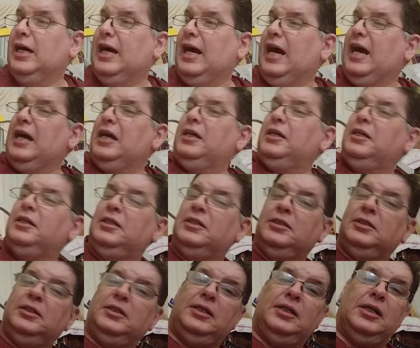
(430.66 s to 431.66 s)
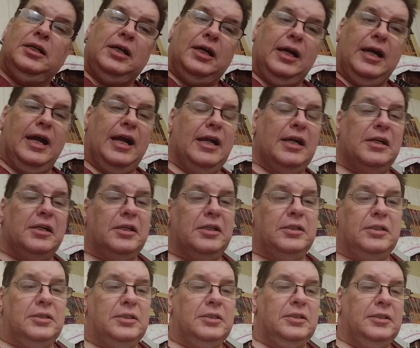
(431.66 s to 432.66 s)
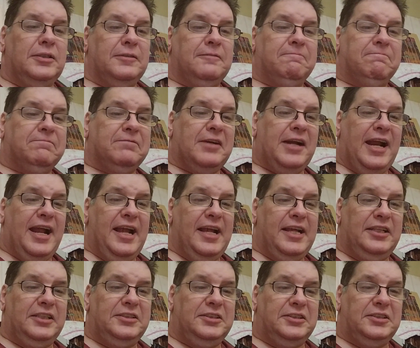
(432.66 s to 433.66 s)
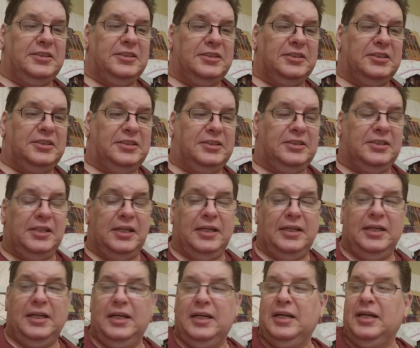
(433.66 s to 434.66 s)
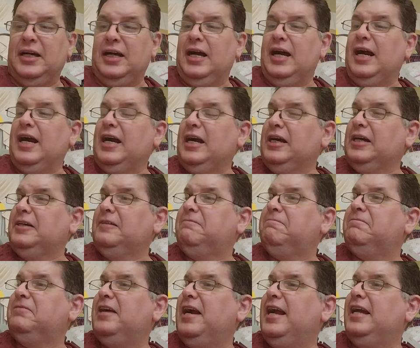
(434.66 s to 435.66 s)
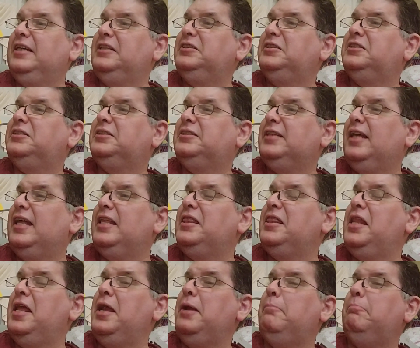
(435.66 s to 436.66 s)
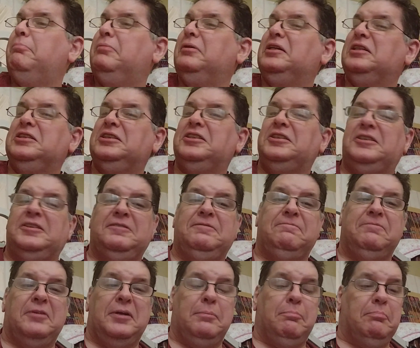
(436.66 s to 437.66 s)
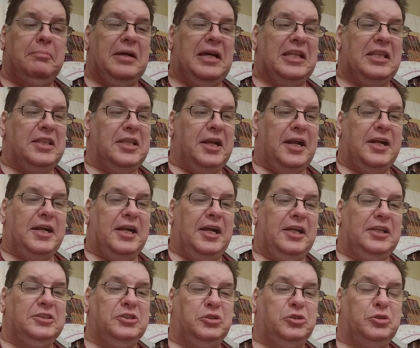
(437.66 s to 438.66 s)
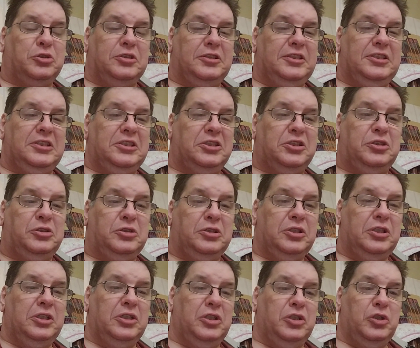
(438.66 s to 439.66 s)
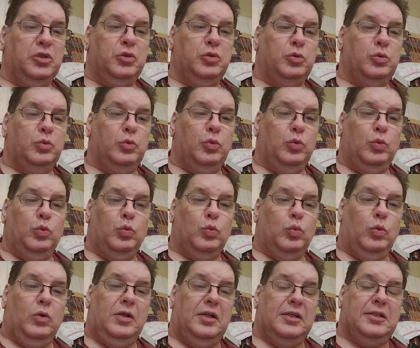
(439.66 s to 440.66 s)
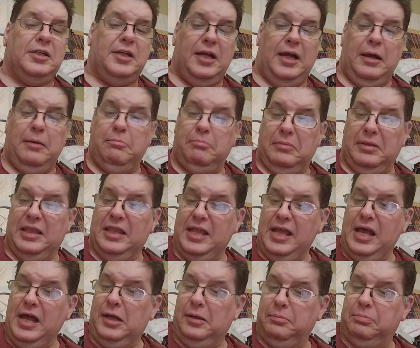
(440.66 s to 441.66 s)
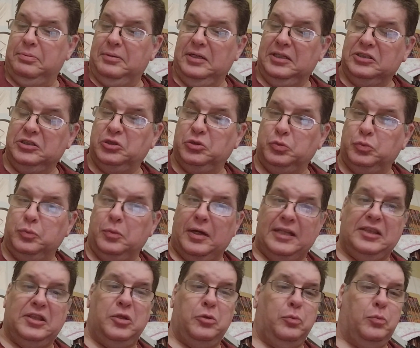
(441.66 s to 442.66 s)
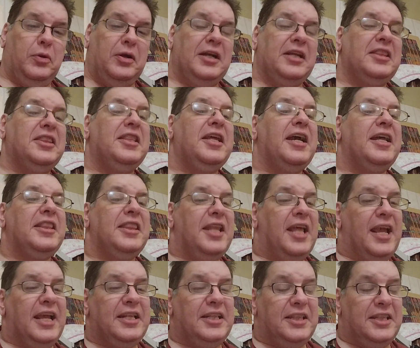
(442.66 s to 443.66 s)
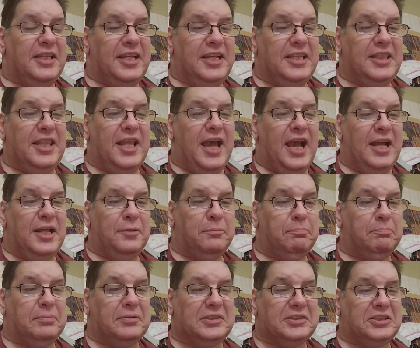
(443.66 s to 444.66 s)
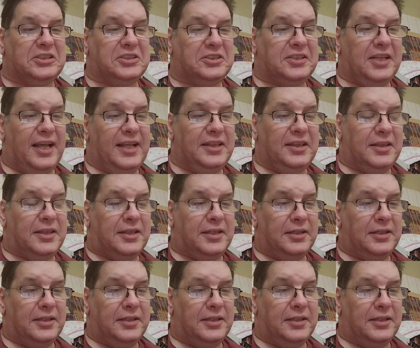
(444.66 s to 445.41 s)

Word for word: Our, our friends, our friends and neighbors from other countries will come and help us, but we're the 99%.